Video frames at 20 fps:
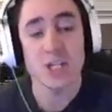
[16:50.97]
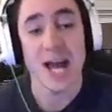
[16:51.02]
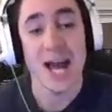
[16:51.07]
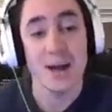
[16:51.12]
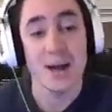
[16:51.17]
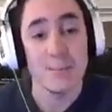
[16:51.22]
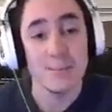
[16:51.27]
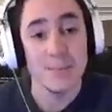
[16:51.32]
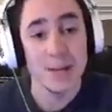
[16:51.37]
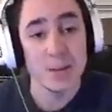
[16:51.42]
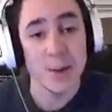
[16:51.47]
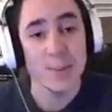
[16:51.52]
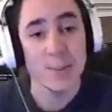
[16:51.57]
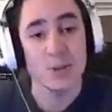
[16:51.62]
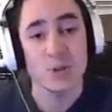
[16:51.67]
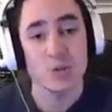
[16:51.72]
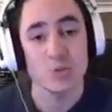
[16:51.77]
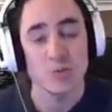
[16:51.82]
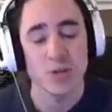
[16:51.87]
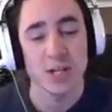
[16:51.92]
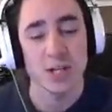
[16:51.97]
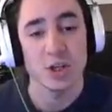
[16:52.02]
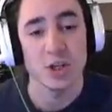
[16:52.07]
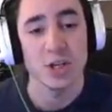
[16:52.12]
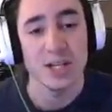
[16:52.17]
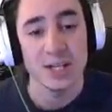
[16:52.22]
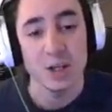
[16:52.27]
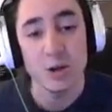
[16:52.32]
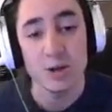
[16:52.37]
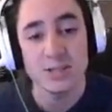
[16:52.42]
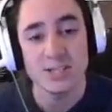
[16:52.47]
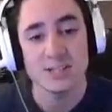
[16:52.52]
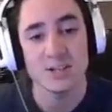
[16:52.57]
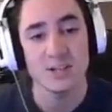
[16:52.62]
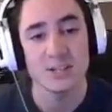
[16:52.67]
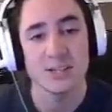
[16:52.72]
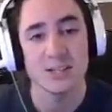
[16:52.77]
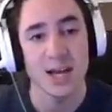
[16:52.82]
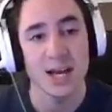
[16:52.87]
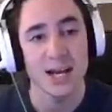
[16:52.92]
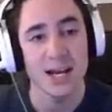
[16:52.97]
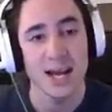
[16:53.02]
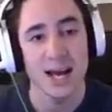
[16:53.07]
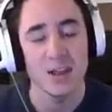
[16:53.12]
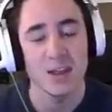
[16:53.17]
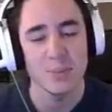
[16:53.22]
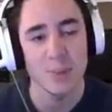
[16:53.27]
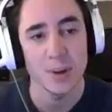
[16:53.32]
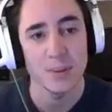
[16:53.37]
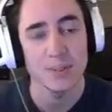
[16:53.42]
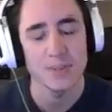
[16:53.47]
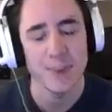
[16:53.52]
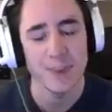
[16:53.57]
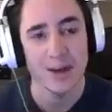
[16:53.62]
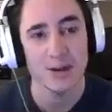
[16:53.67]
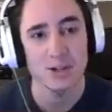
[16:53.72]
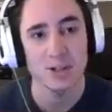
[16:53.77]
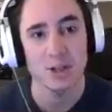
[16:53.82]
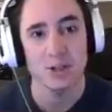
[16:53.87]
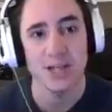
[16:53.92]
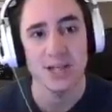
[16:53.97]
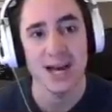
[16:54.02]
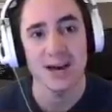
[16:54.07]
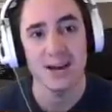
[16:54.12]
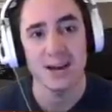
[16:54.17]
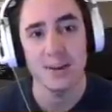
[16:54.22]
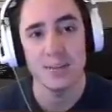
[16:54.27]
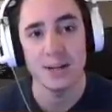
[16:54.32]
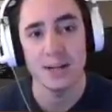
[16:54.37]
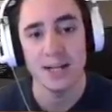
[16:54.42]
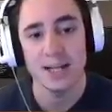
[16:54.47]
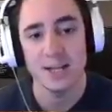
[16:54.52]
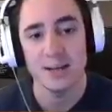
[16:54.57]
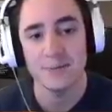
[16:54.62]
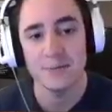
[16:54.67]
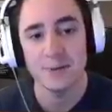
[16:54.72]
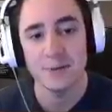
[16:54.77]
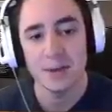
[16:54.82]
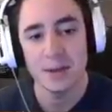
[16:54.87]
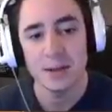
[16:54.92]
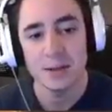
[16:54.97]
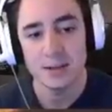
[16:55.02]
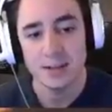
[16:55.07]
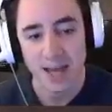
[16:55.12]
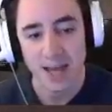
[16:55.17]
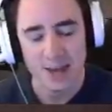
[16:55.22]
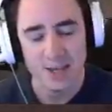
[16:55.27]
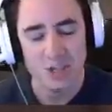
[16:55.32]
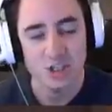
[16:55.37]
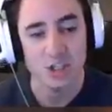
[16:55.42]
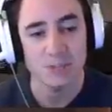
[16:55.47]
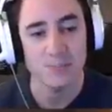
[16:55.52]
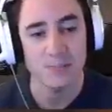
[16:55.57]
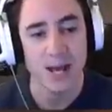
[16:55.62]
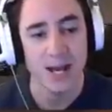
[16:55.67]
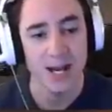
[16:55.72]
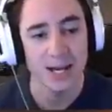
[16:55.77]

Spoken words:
Melee weapons are really good. He knows he's on site now. The bomb's about to go down, I believe. Yeah, he's just planted